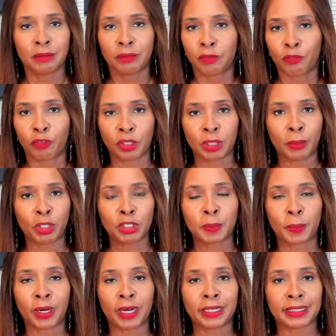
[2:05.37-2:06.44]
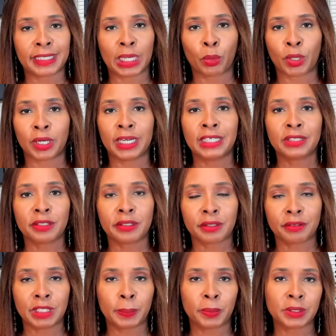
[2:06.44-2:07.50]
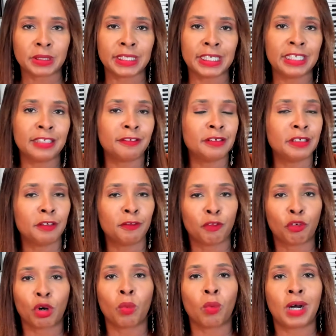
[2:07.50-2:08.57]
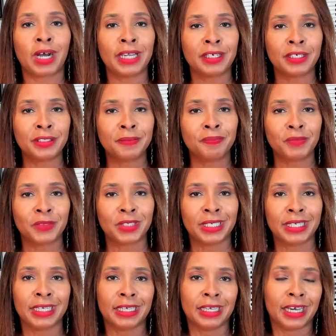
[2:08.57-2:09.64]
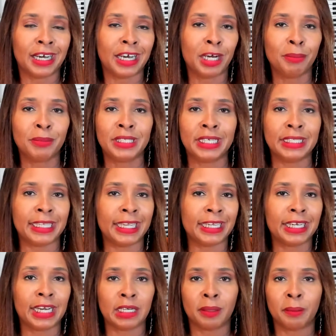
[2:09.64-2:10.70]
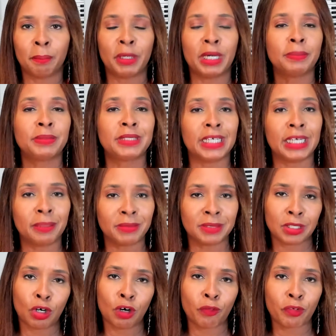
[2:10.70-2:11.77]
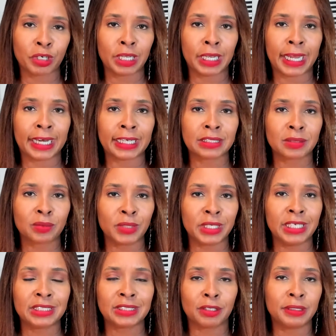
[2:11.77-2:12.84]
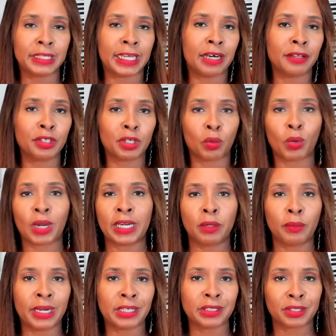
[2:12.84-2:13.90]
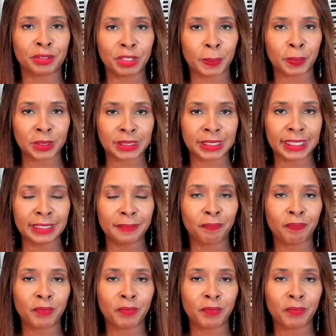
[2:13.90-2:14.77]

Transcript: For the most part, they were under 3% for a while. Um, then they kind of bumped up over the last week. So now they're right around 3%.